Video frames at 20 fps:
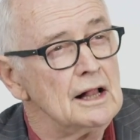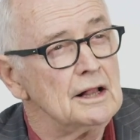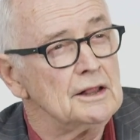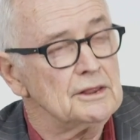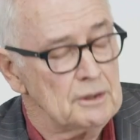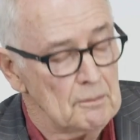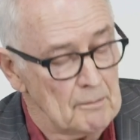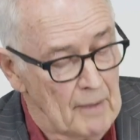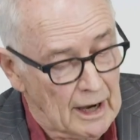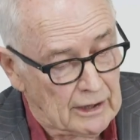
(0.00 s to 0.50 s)

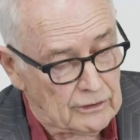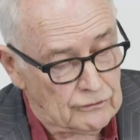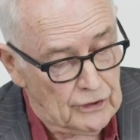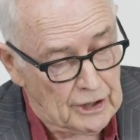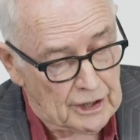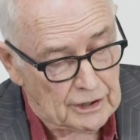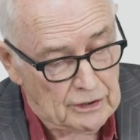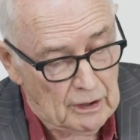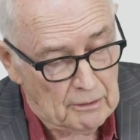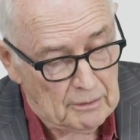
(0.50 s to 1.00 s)
The
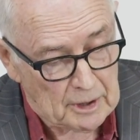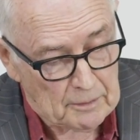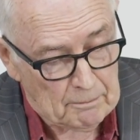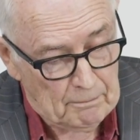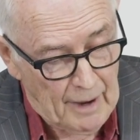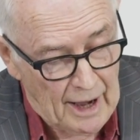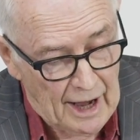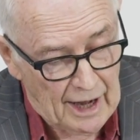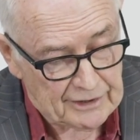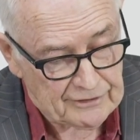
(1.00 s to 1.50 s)
macroeconomic
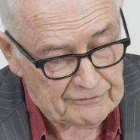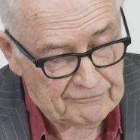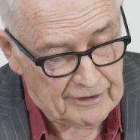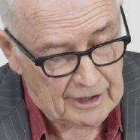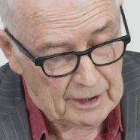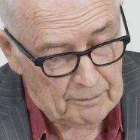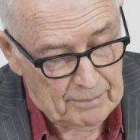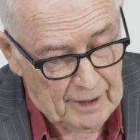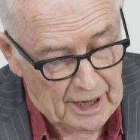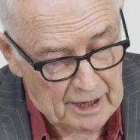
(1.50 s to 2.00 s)
part of
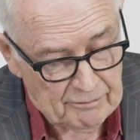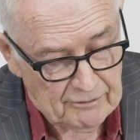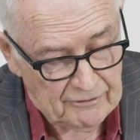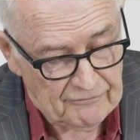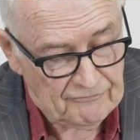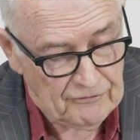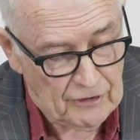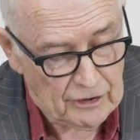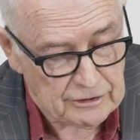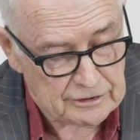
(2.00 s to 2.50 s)
our paper
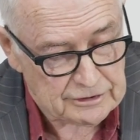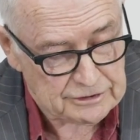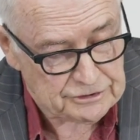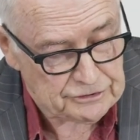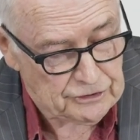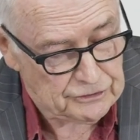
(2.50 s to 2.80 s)
focused